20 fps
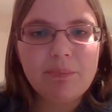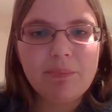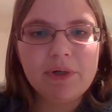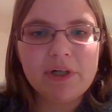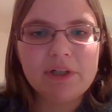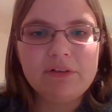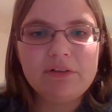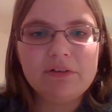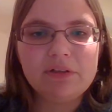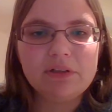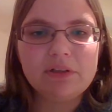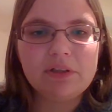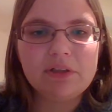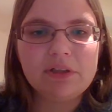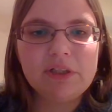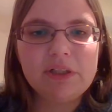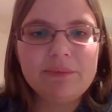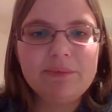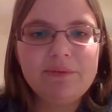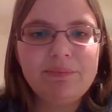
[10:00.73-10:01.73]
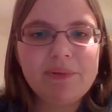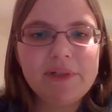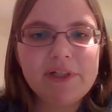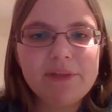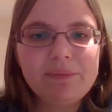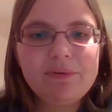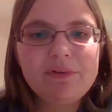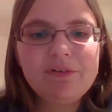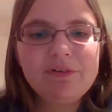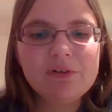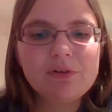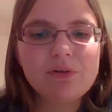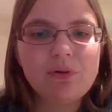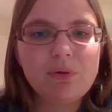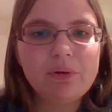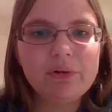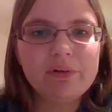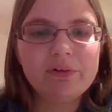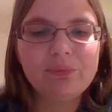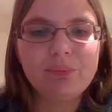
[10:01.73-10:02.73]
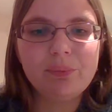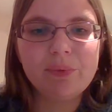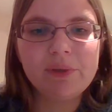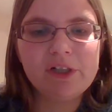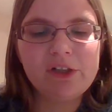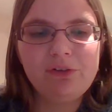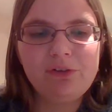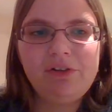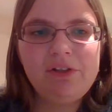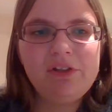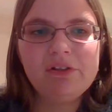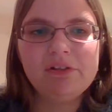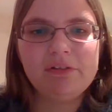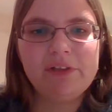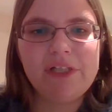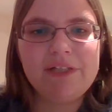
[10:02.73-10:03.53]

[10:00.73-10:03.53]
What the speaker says: But it was the course where you see this on